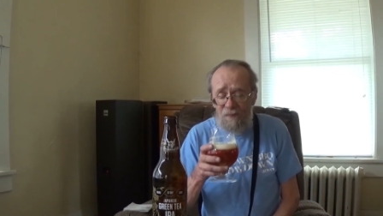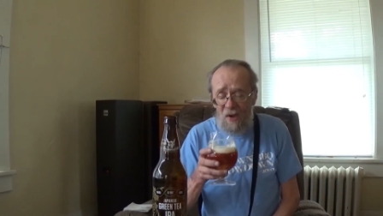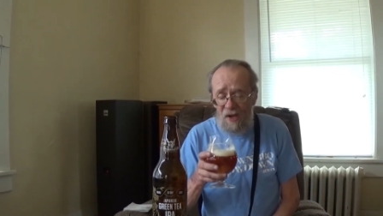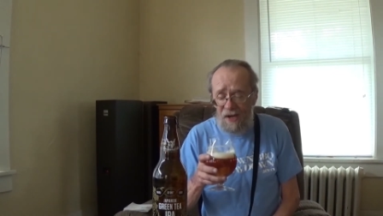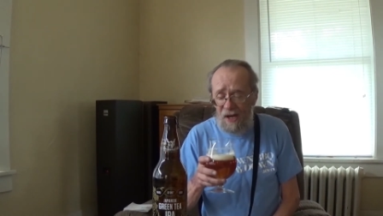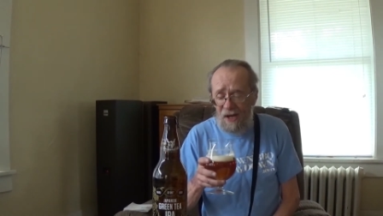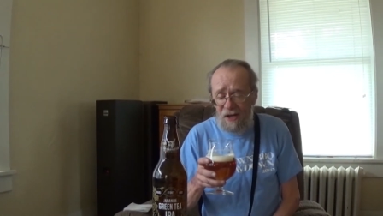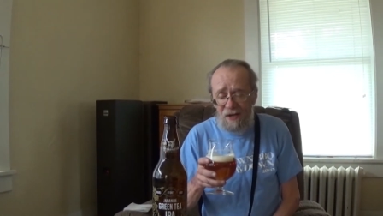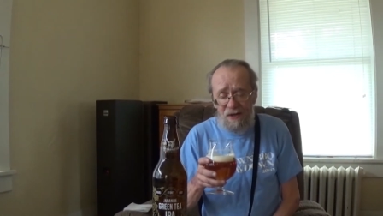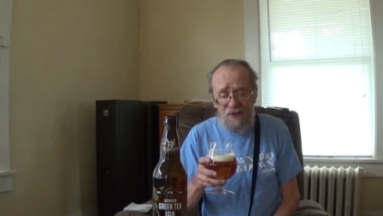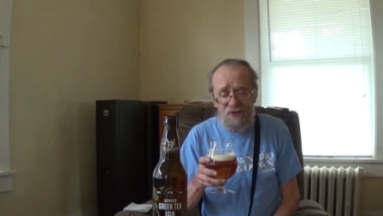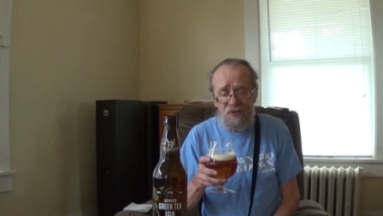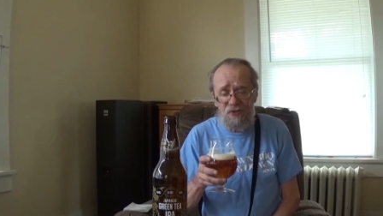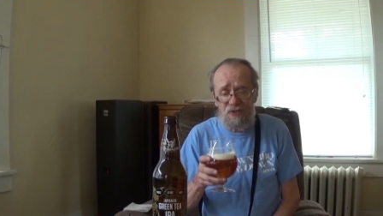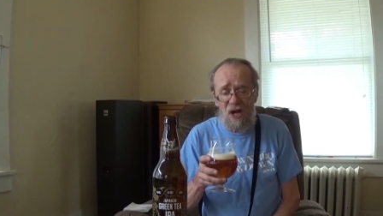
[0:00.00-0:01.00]
Again,
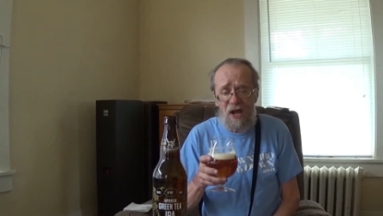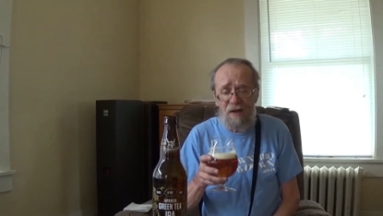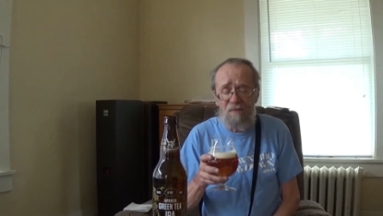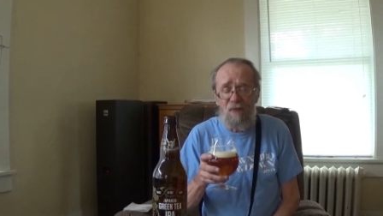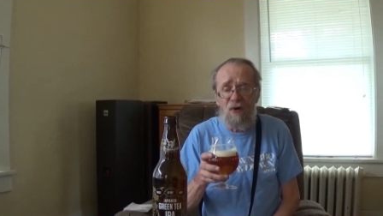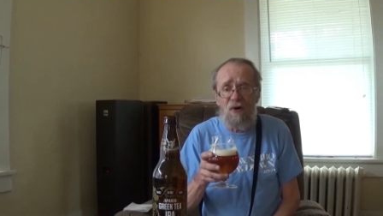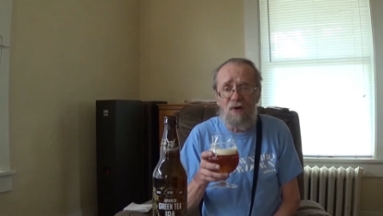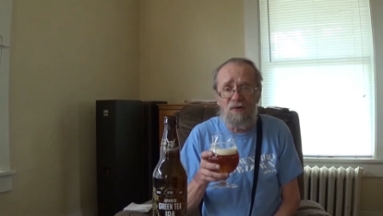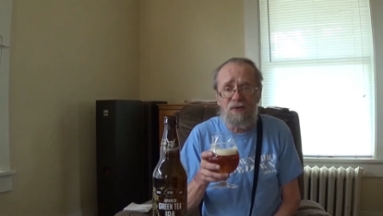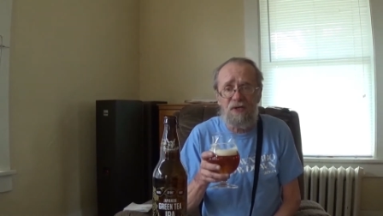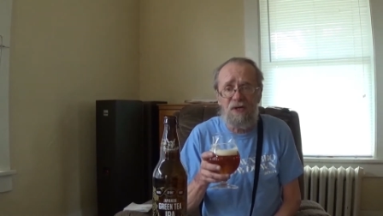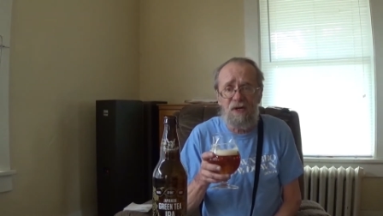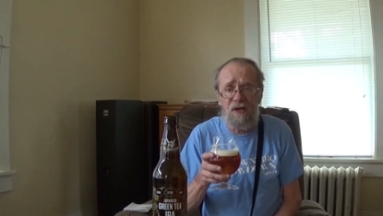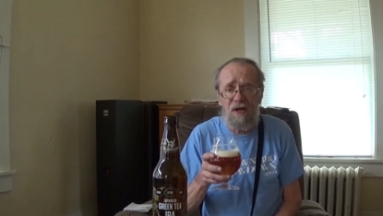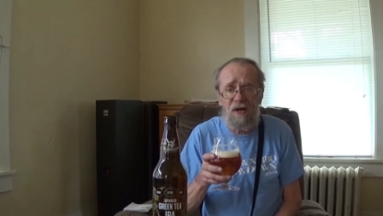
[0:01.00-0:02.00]
there's those light malts
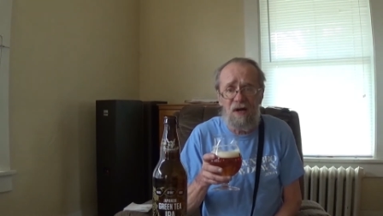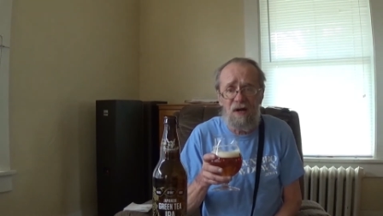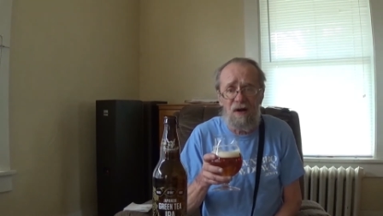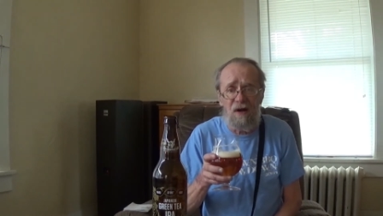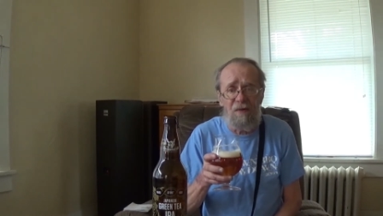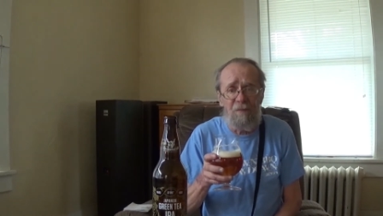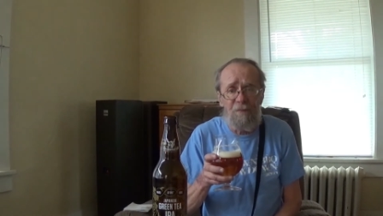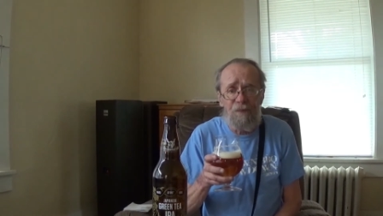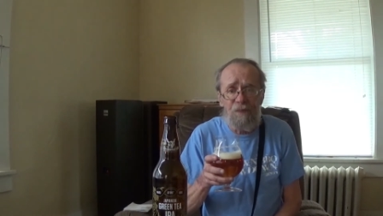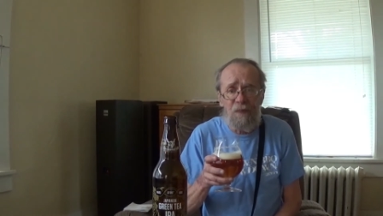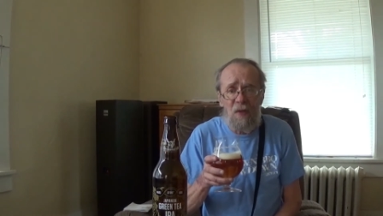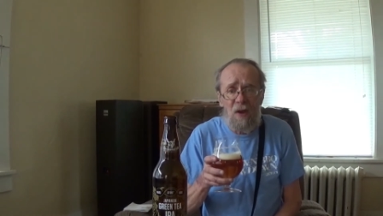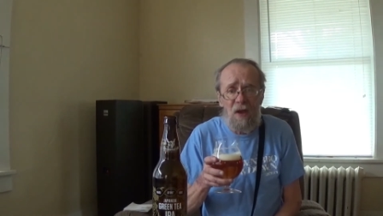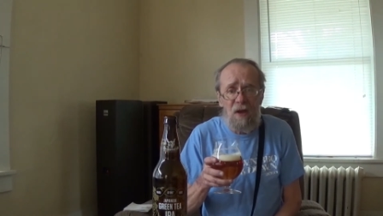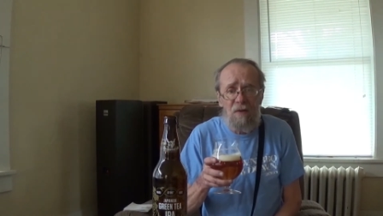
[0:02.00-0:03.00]
in there, um,
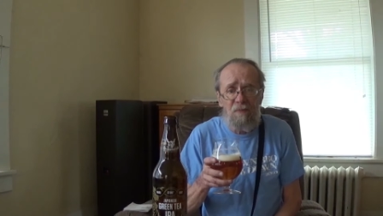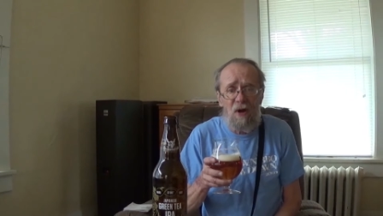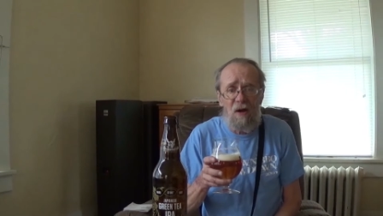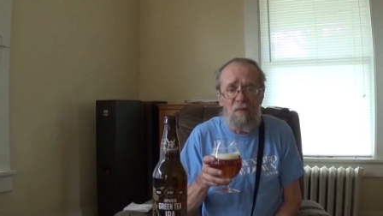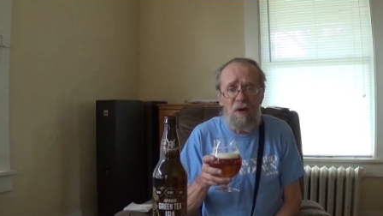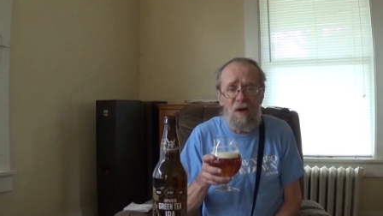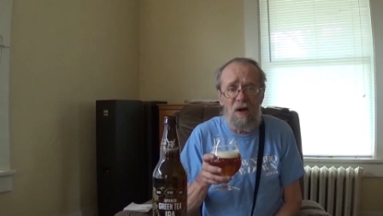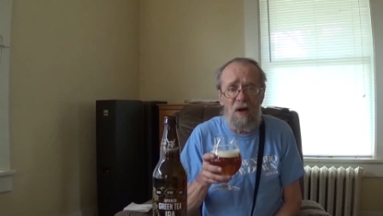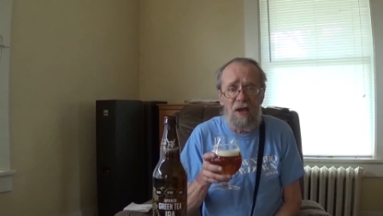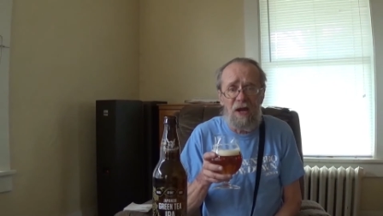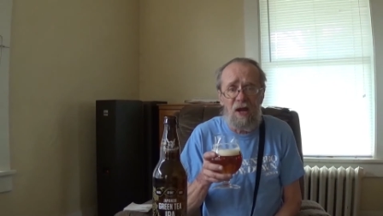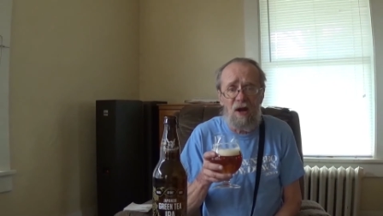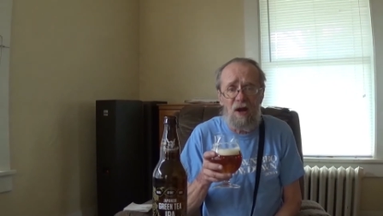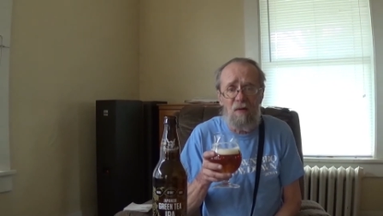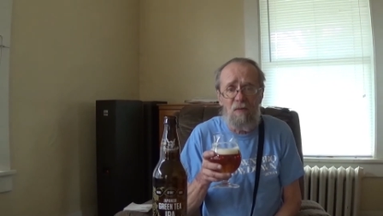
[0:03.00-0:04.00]
primarily
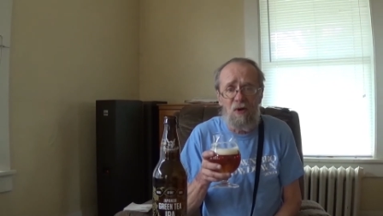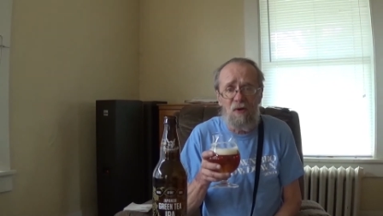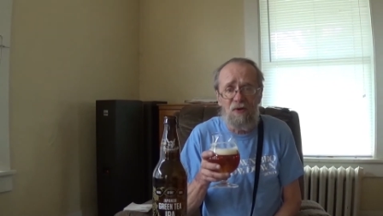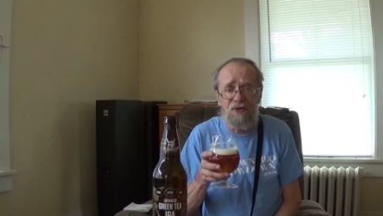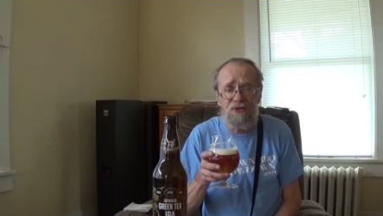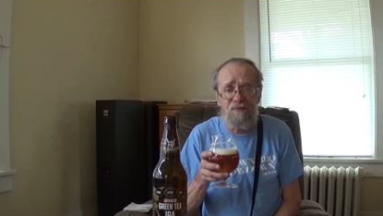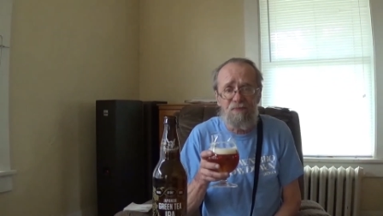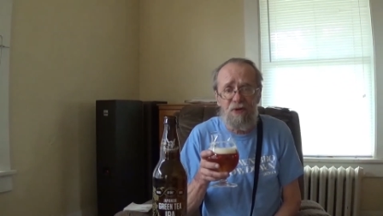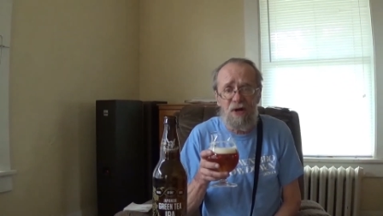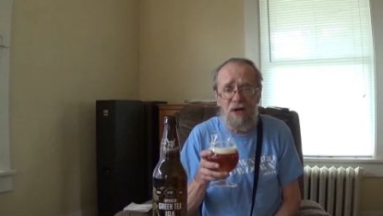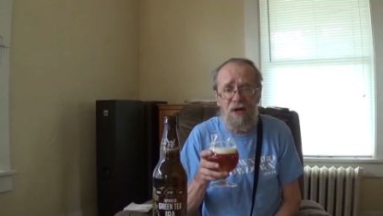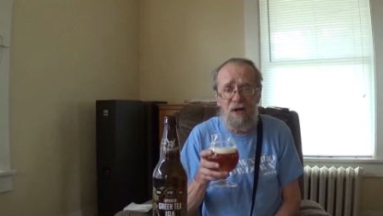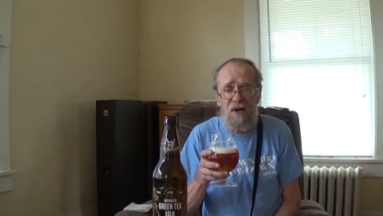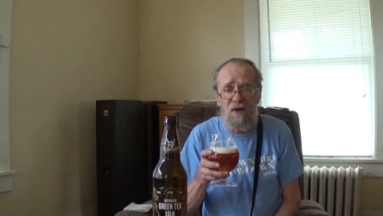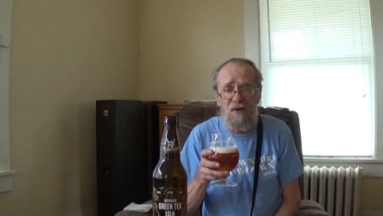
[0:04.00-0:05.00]
caramel and some
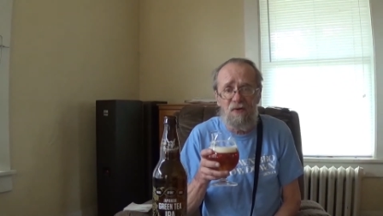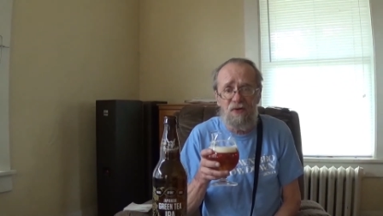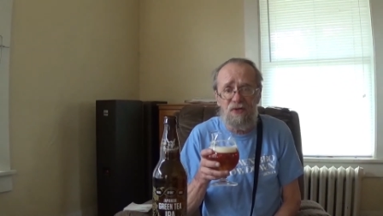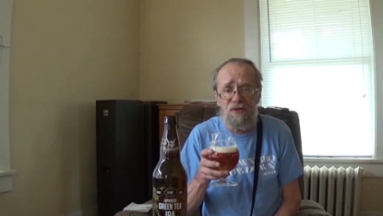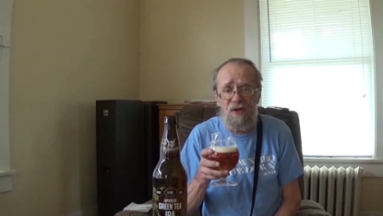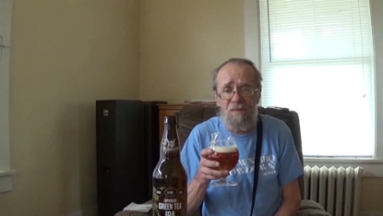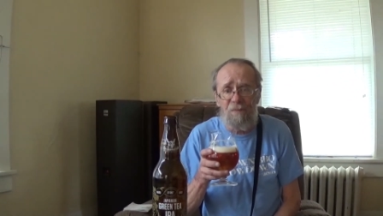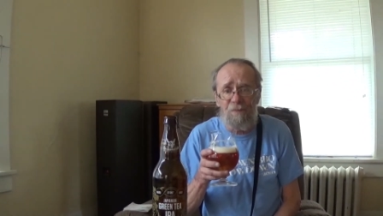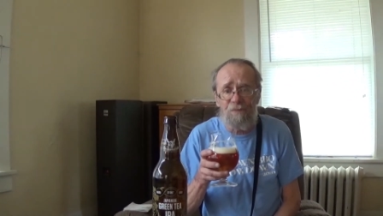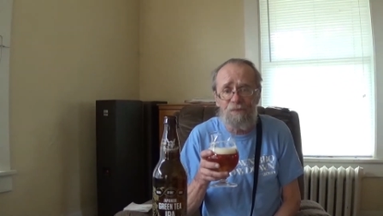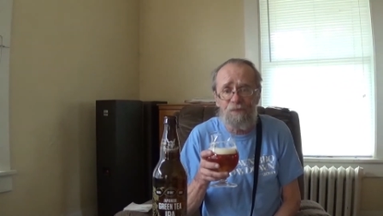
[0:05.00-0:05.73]
bready notes. Um,